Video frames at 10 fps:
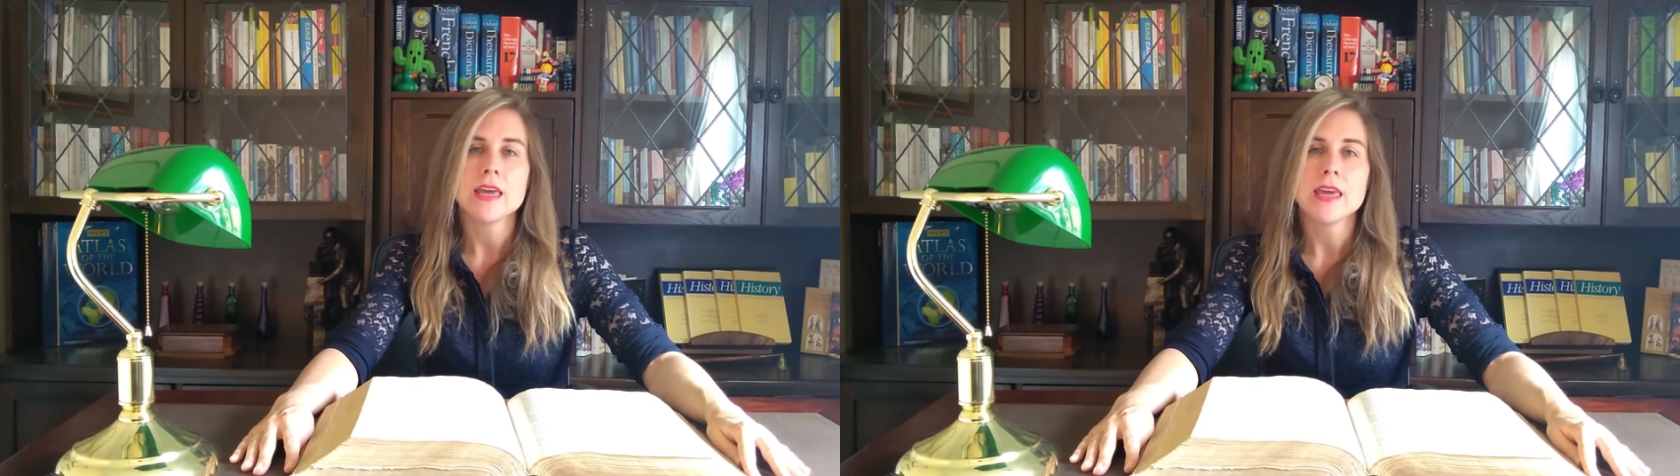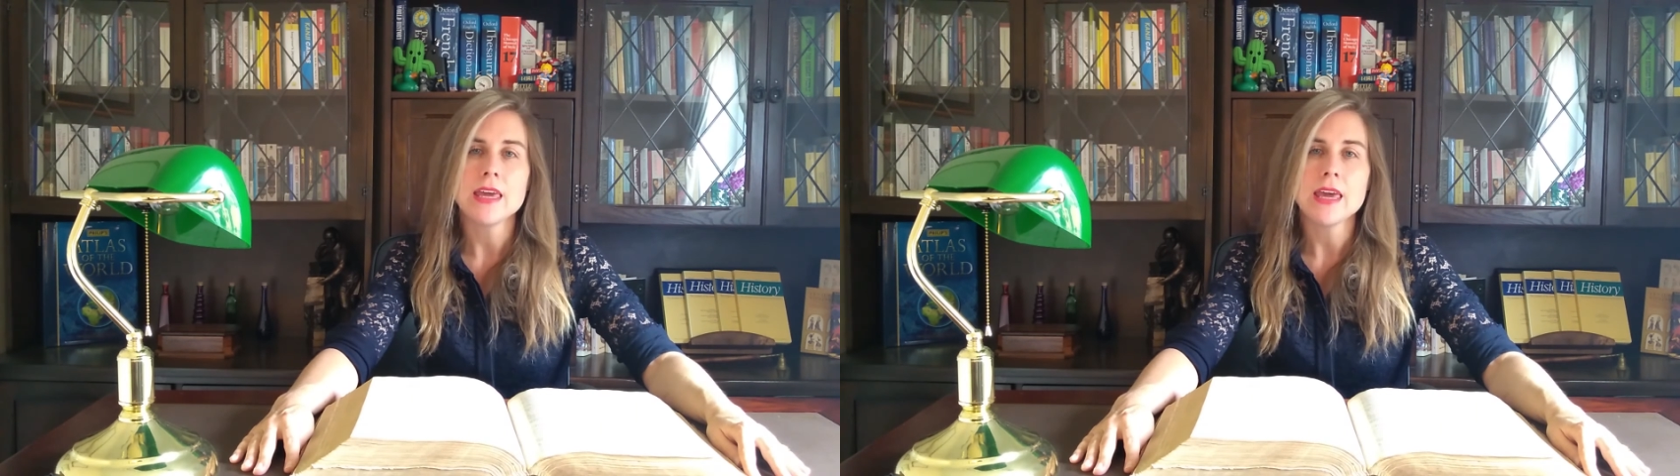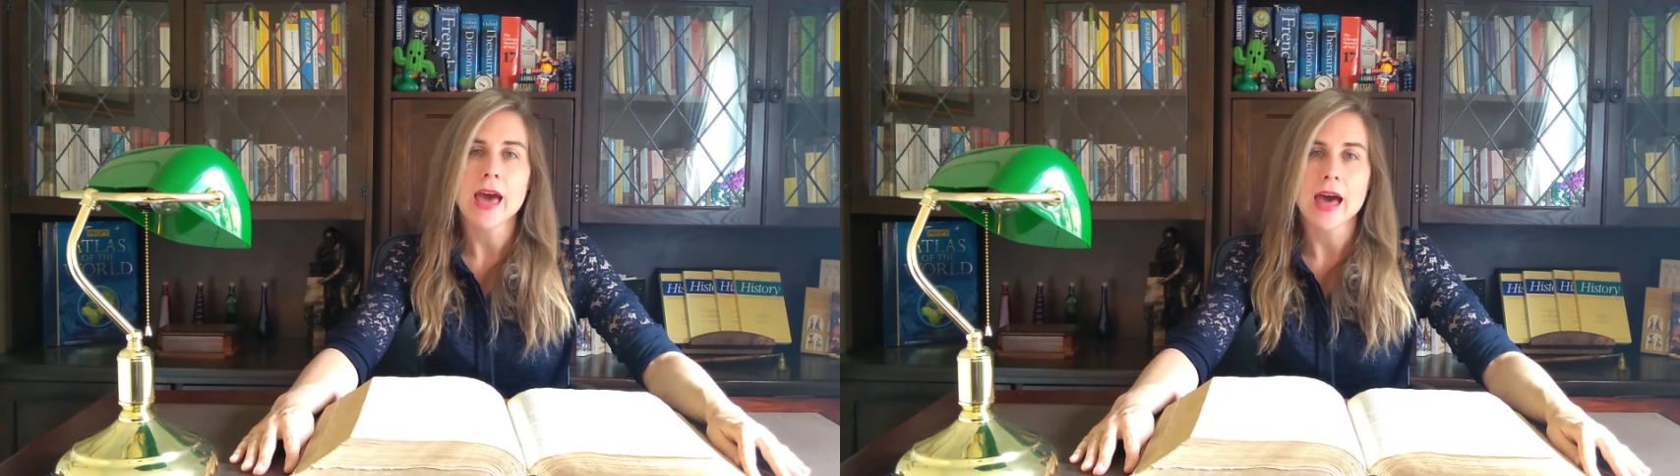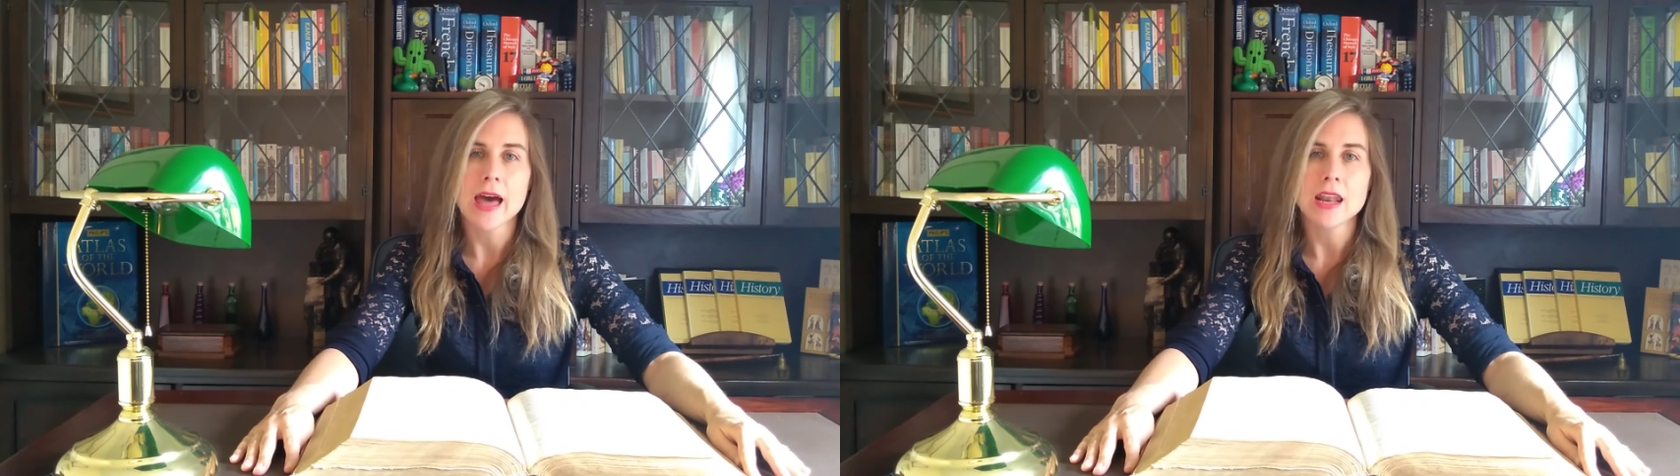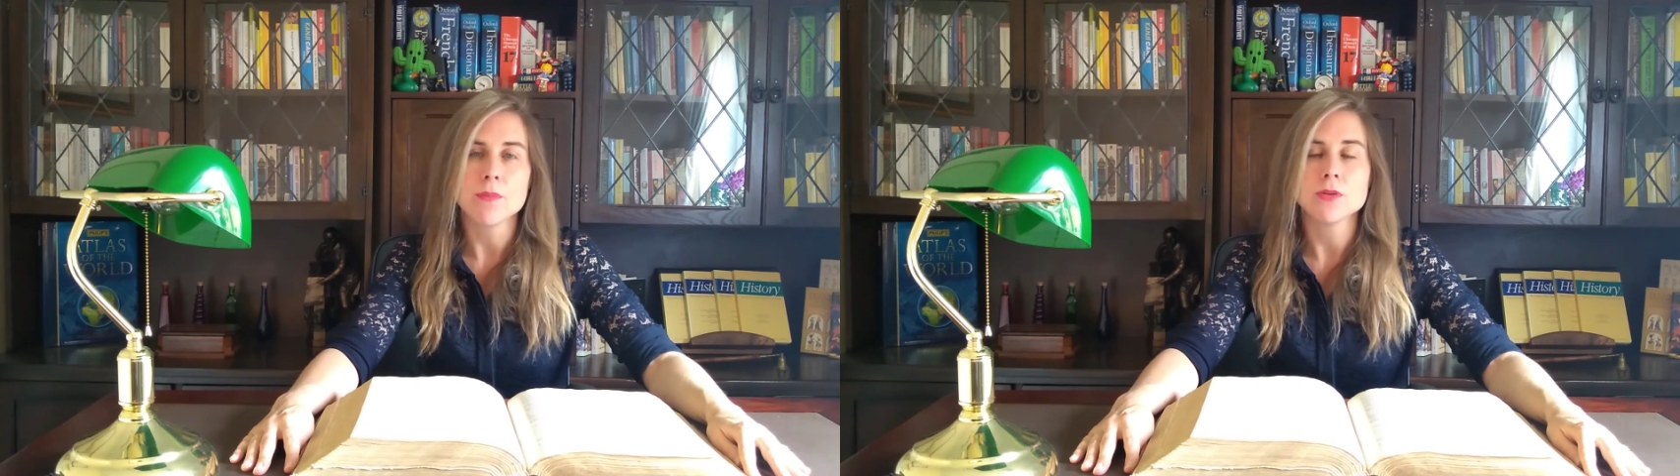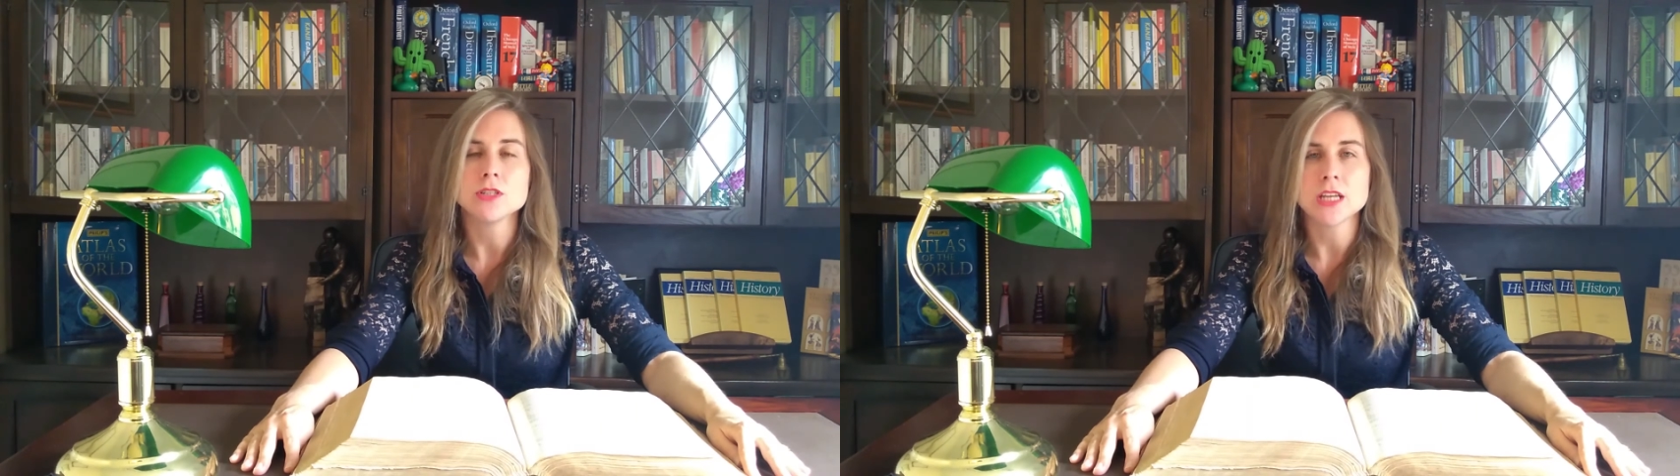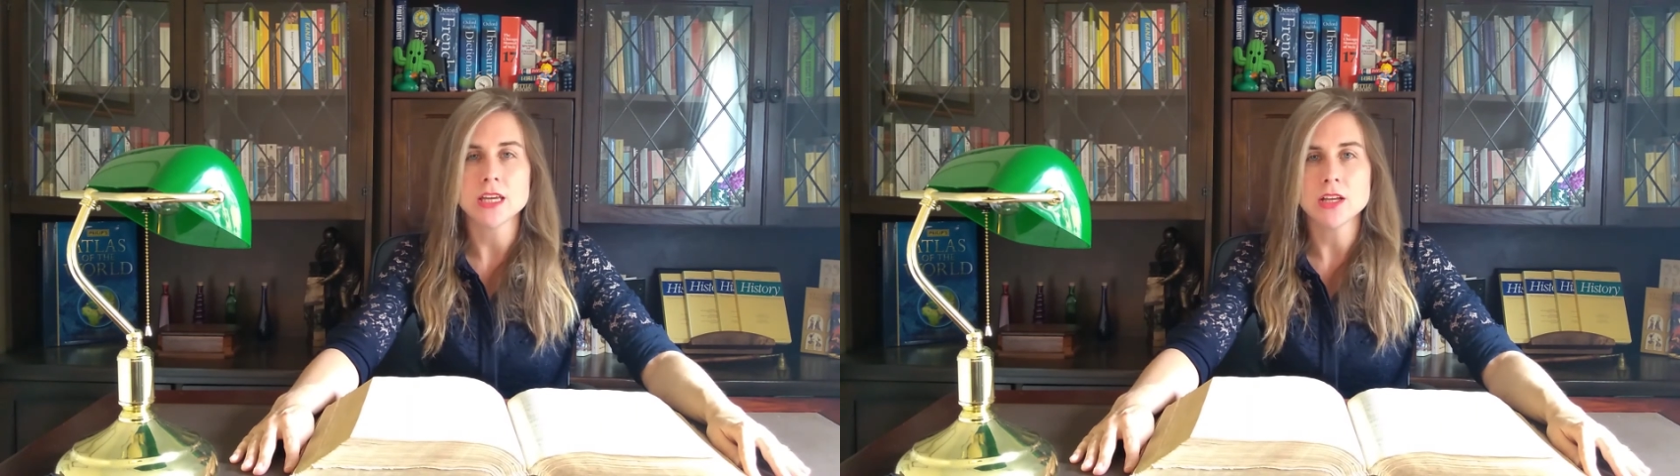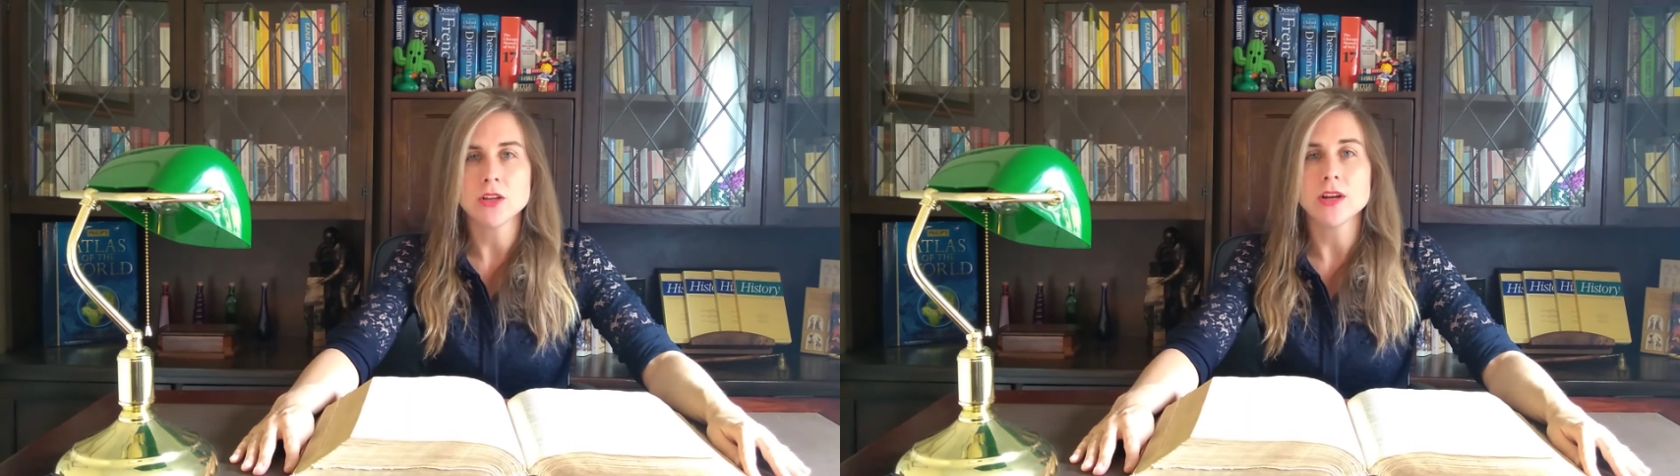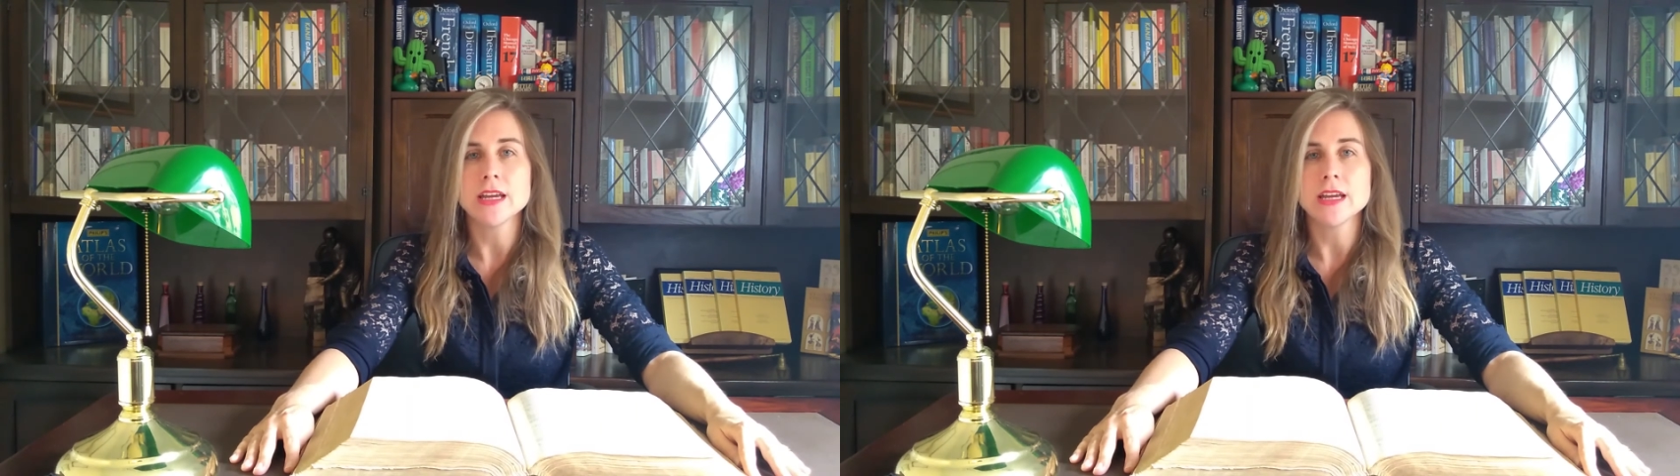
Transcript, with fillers: He had a particular